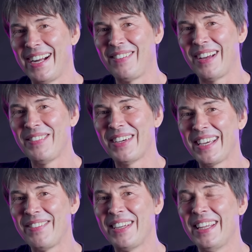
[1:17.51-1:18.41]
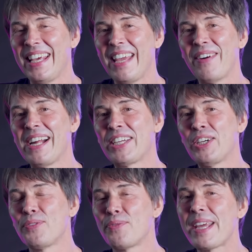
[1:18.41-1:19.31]
I'm not even, if I
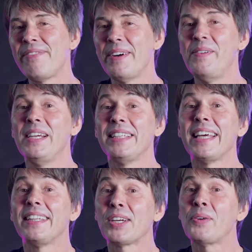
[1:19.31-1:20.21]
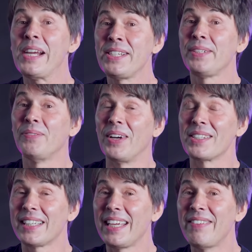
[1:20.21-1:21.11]
could refilm, the, the question
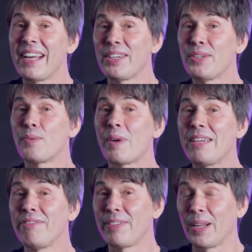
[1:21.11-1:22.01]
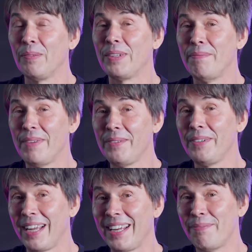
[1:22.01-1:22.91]
was, if I could refilm the
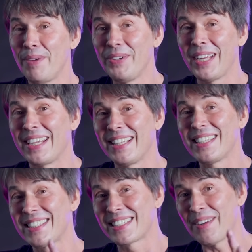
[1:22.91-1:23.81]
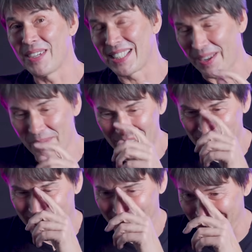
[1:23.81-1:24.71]
moon, land, moon landing, there's some
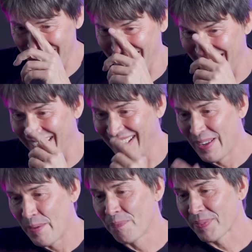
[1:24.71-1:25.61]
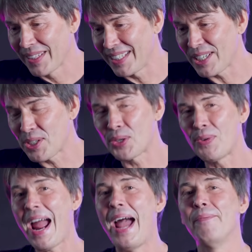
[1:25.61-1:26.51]
assumption here, isn't there? There's a
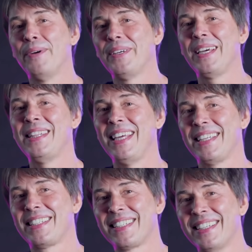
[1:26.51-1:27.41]
trap in this.